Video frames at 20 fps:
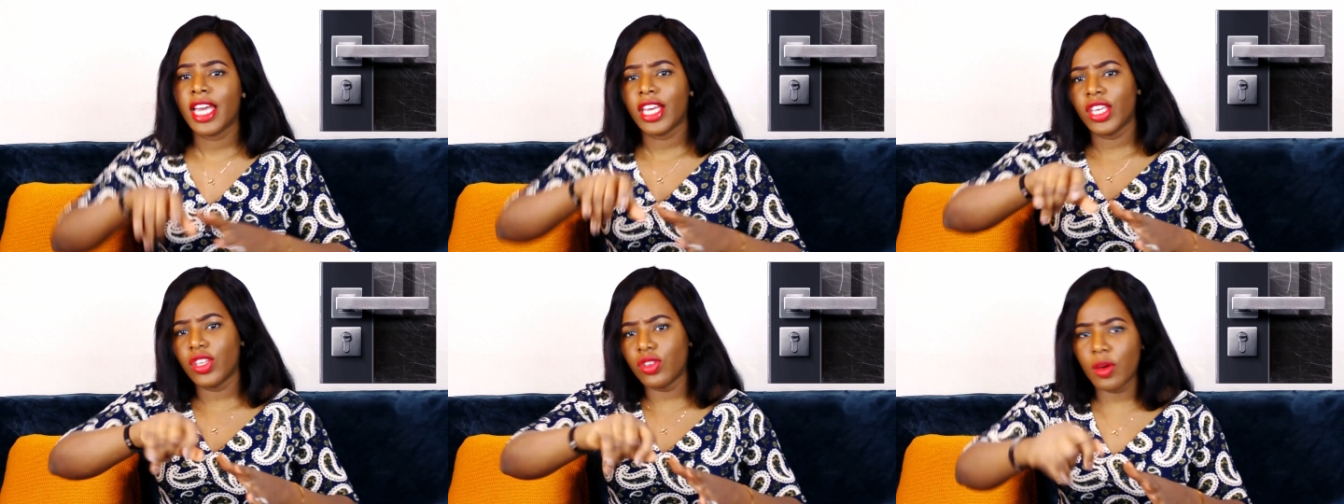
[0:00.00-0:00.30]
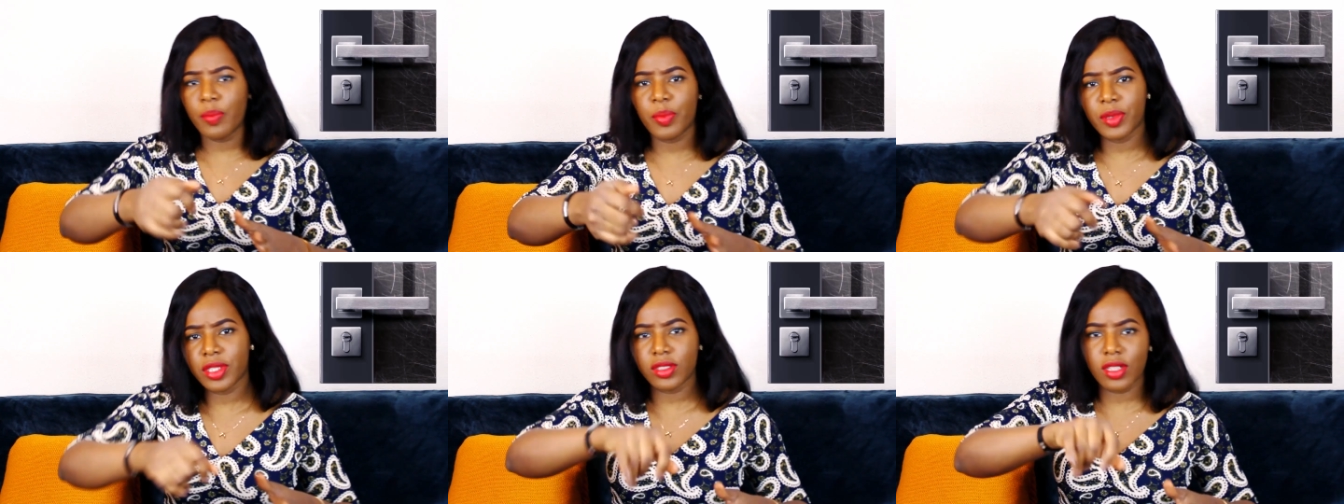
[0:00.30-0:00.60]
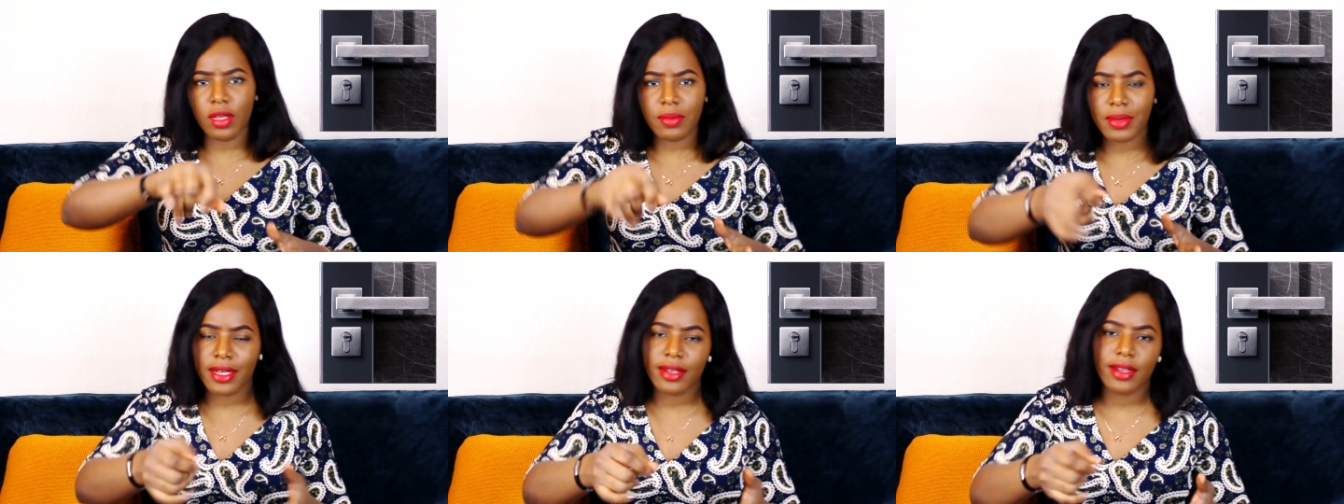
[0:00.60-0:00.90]
you open the
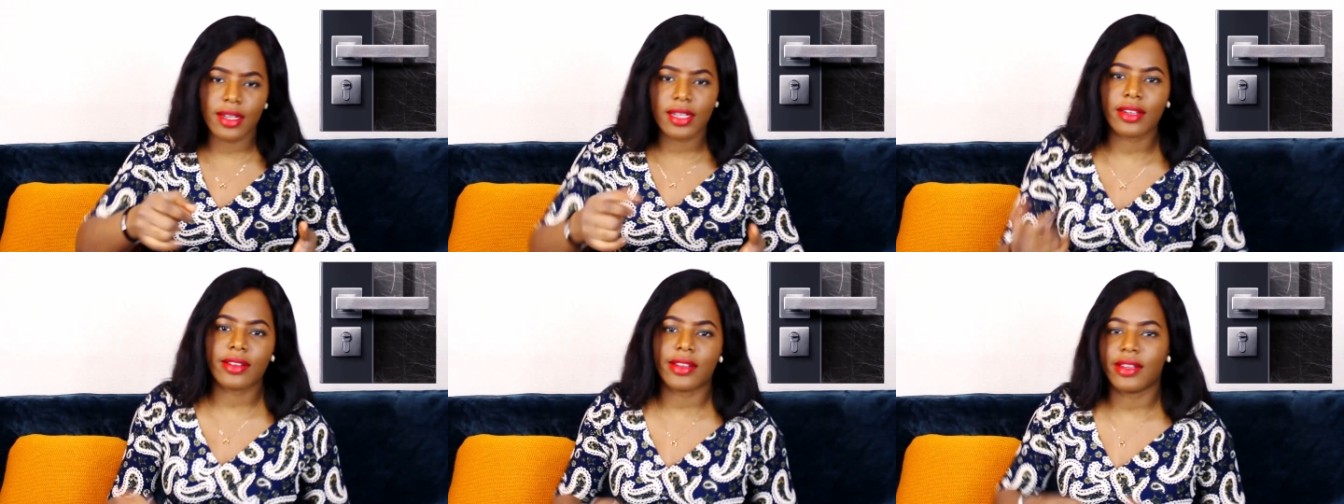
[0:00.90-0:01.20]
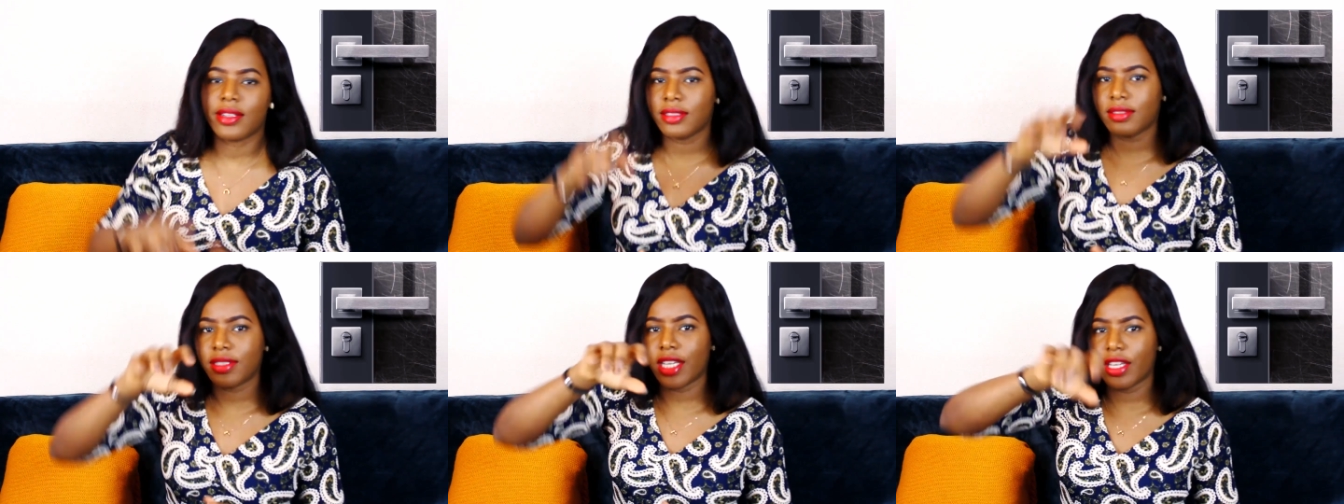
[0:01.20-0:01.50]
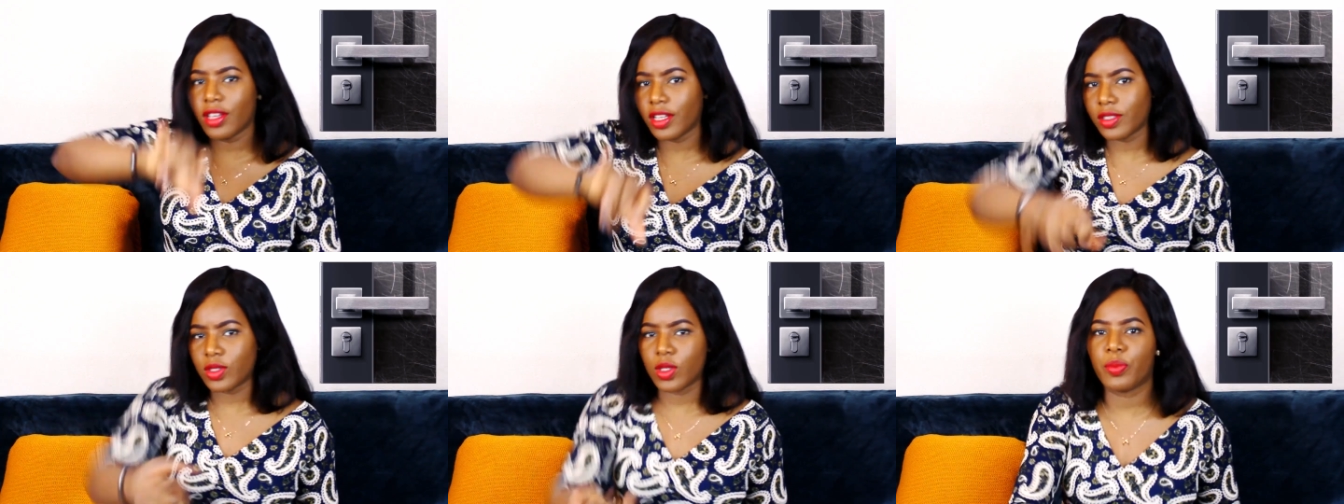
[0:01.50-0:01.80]
door, crack, then
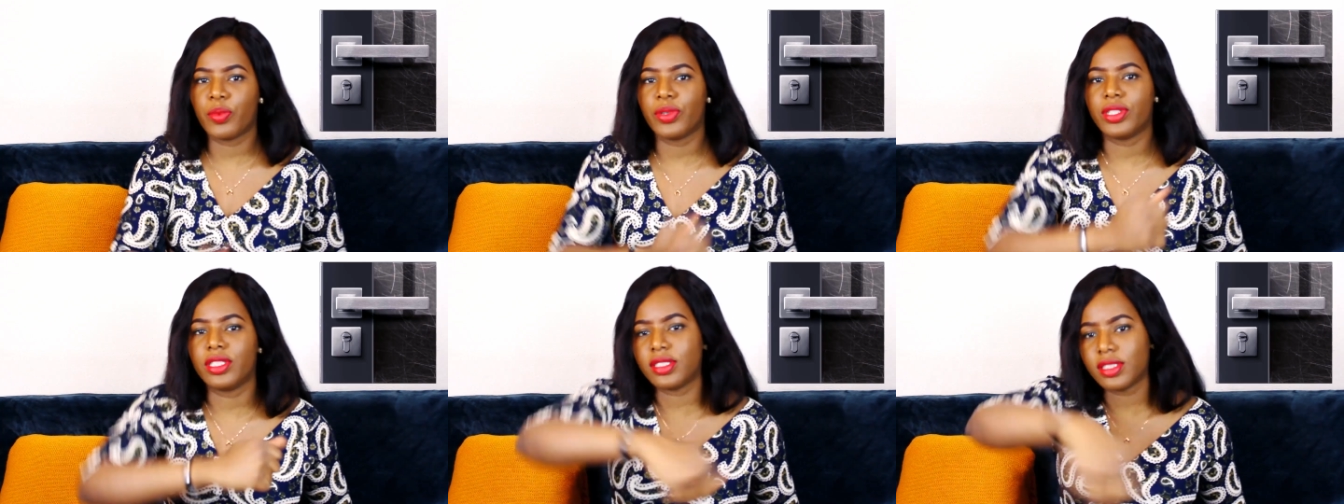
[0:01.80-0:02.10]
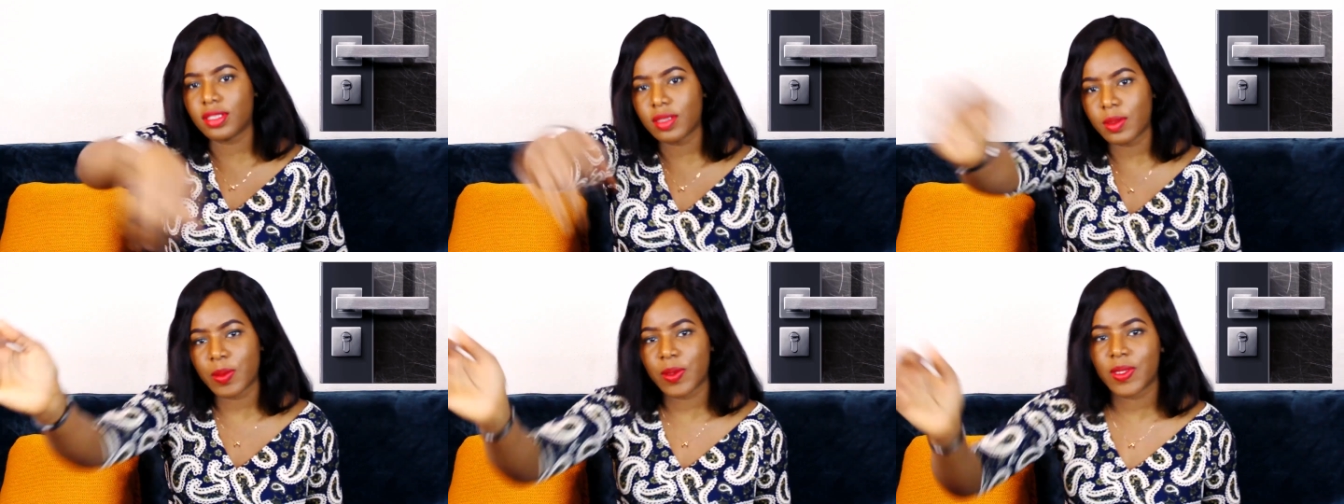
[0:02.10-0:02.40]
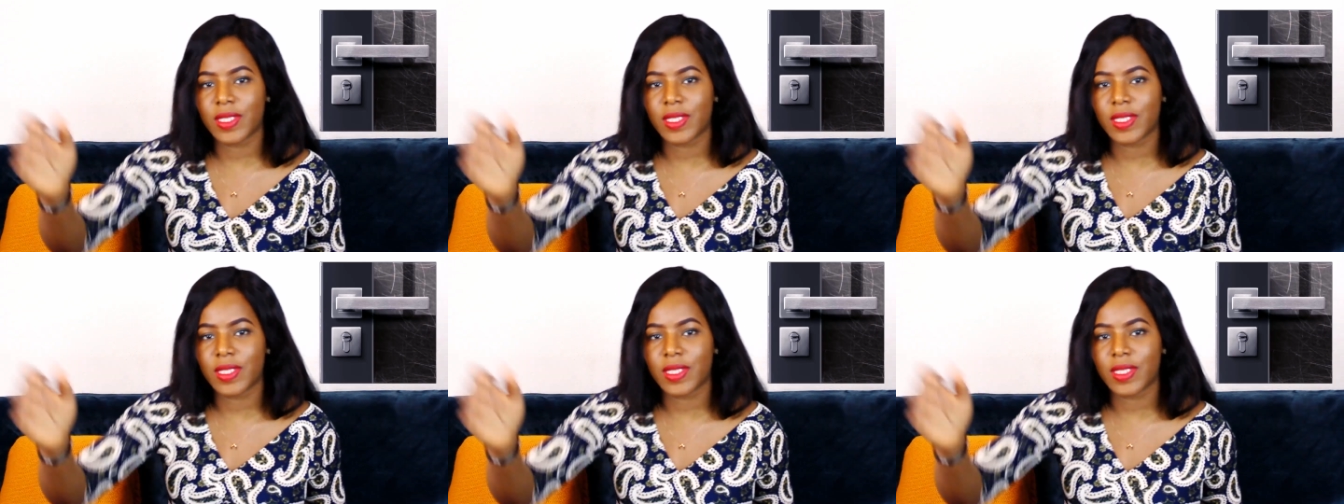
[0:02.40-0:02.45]
you just open it